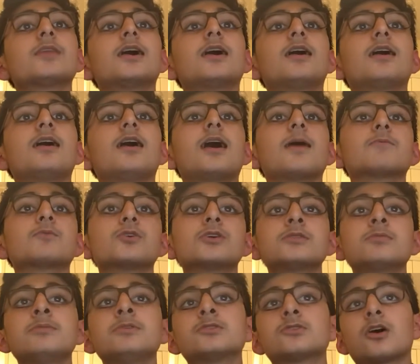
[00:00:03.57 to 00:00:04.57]
I'm going
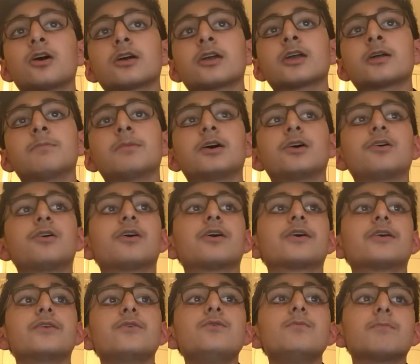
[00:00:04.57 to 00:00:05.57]
to be talking about
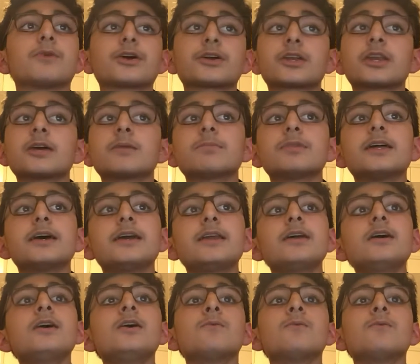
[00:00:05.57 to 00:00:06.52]
our new marketing plan